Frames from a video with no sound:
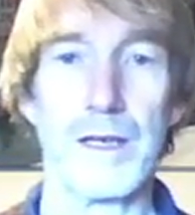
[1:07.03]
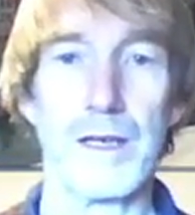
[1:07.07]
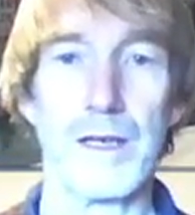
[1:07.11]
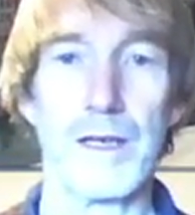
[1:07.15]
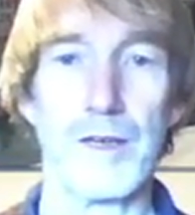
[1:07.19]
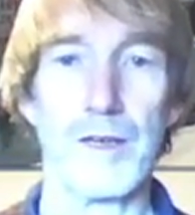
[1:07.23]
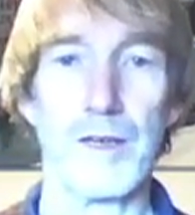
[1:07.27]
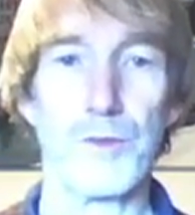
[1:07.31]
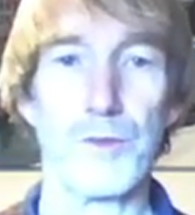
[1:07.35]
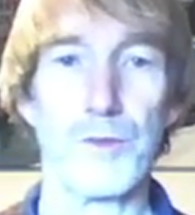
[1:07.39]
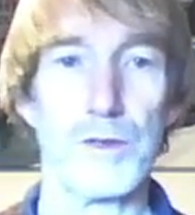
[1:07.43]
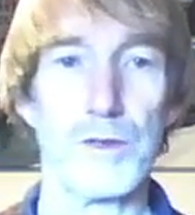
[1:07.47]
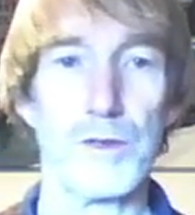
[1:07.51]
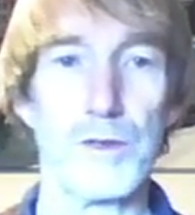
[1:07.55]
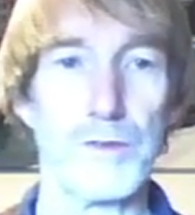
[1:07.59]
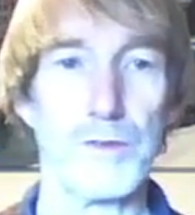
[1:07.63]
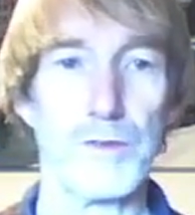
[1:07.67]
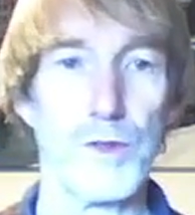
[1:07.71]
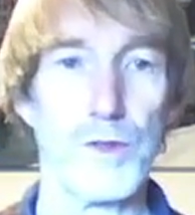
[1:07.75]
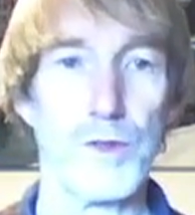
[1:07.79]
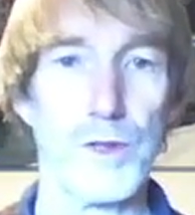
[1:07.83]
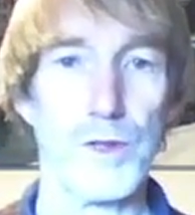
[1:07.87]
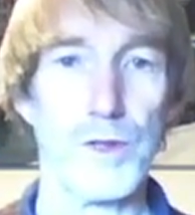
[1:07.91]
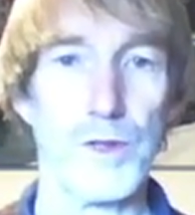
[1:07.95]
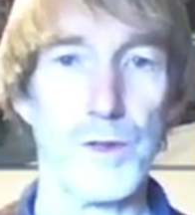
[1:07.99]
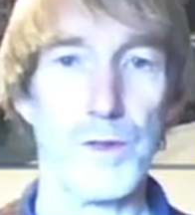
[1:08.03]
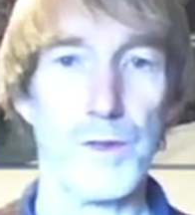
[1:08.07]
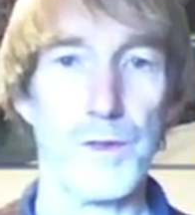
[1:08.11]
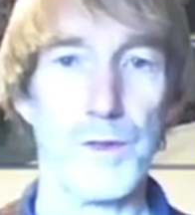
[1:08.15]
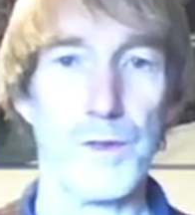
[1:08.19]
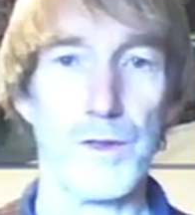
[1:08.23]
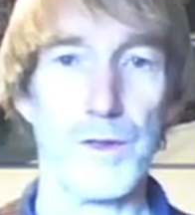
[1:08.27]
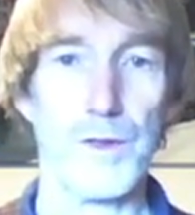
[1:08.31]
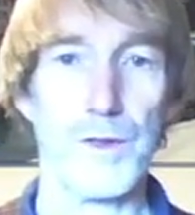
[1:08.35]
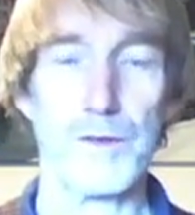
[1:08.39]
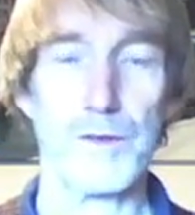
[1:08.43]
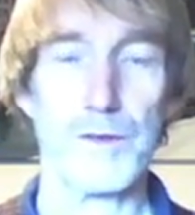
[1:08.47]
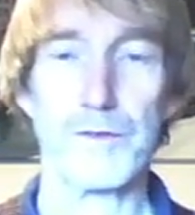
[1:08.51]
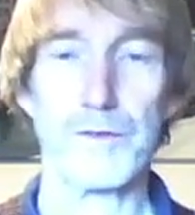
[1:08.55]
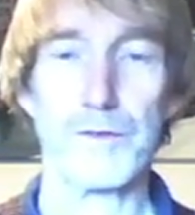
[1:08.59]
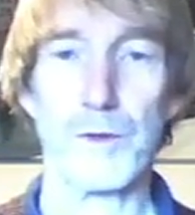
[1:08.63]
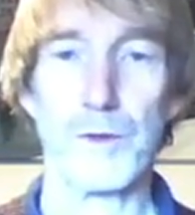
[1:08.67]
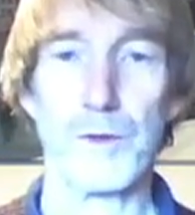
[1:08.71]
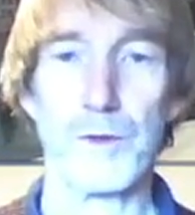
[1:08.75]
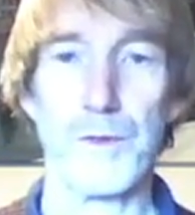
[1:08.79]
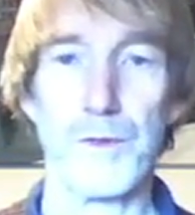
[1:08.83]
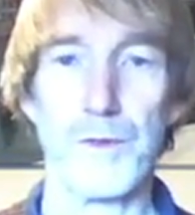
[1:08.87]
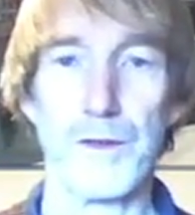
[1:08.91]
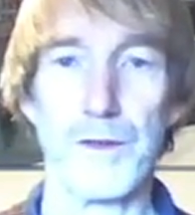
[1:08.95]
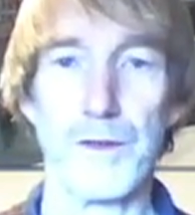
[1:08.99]
12 inches in a foot,
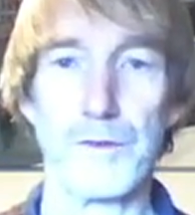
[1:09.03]
so